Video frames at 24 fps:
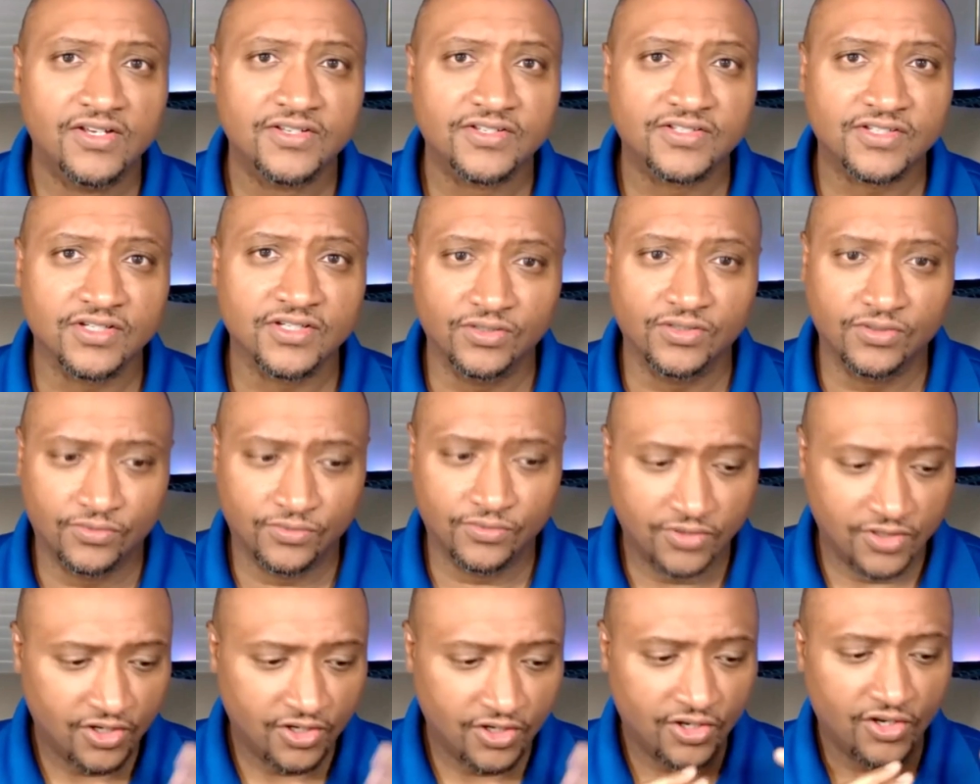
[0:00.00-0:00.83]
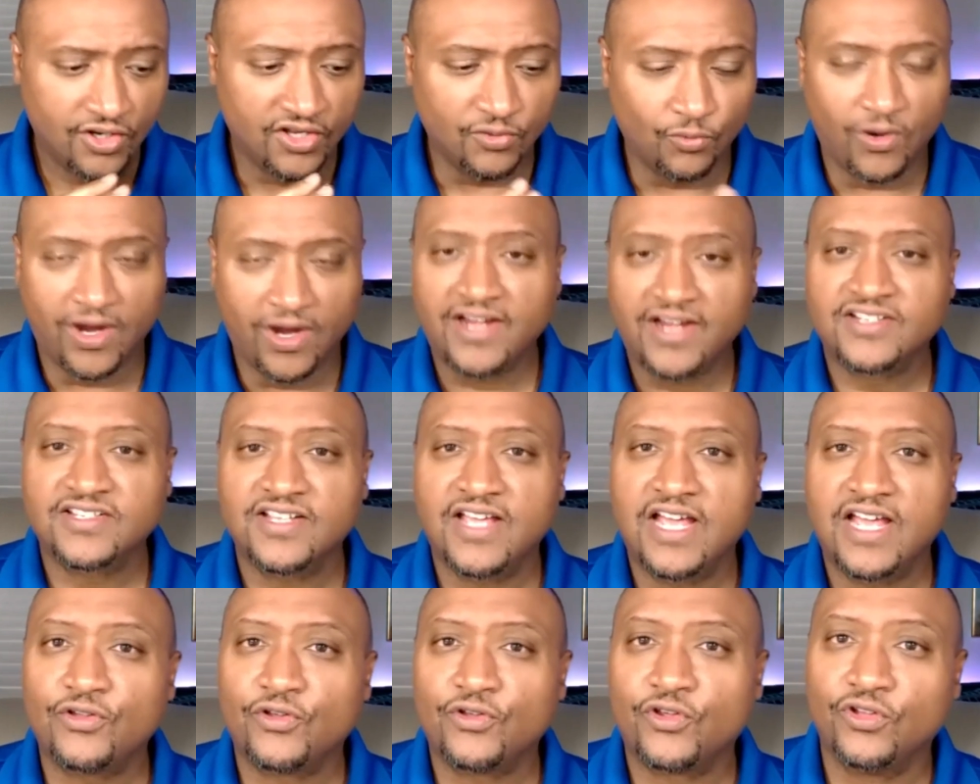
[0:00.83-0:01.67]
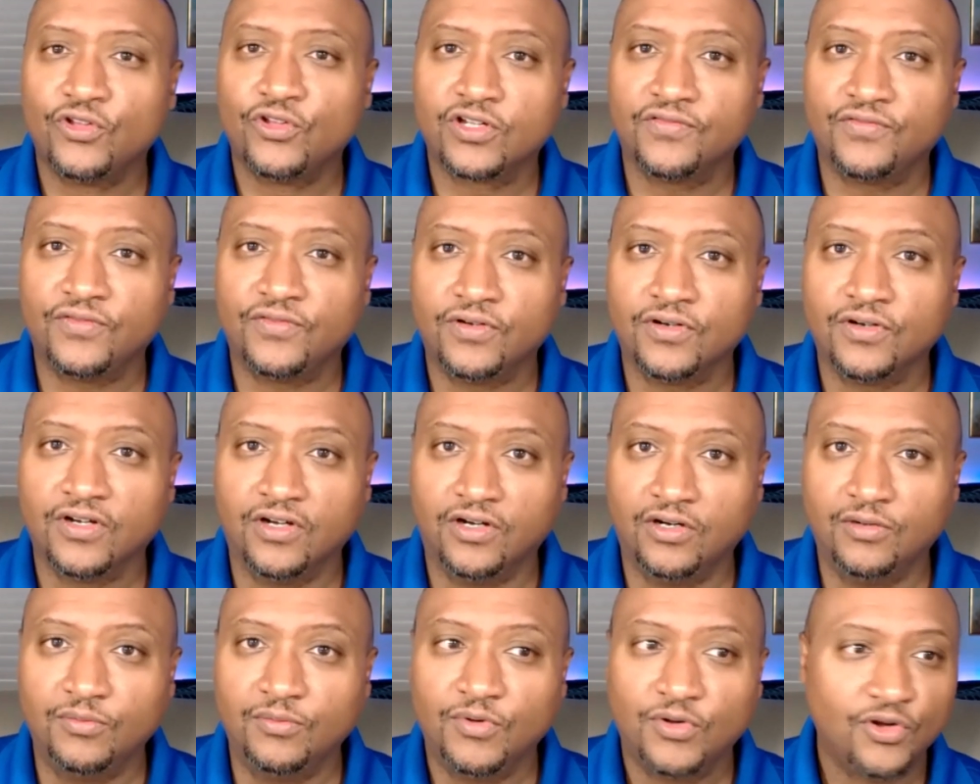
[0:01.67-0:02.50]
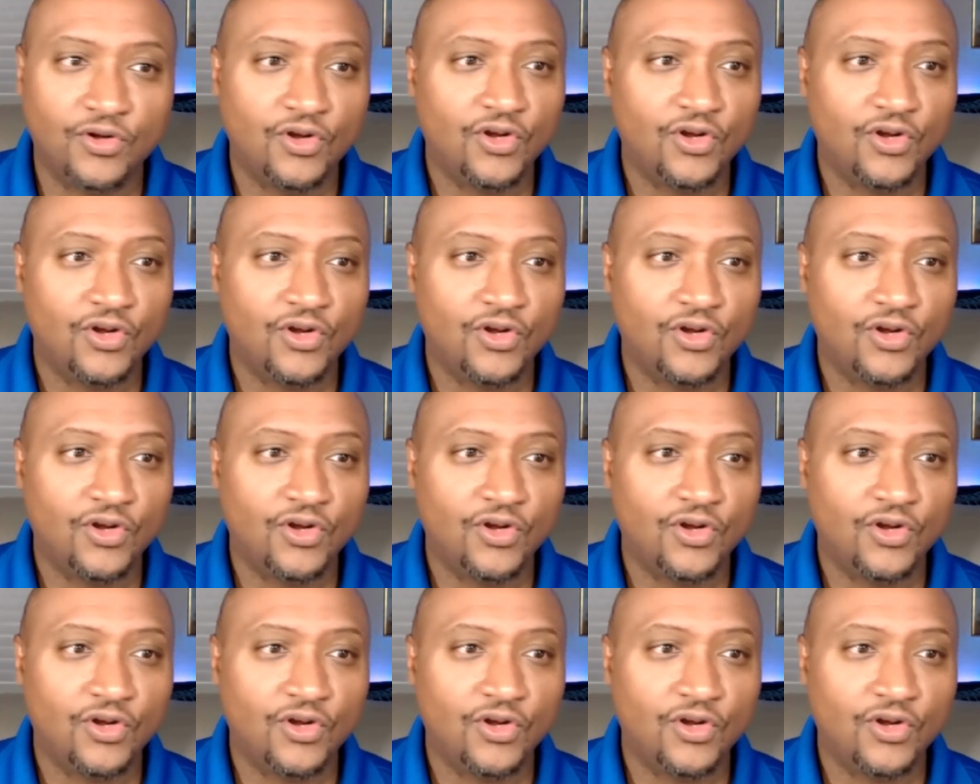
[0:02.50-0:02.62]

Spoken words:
So why exactly are you looking for a home?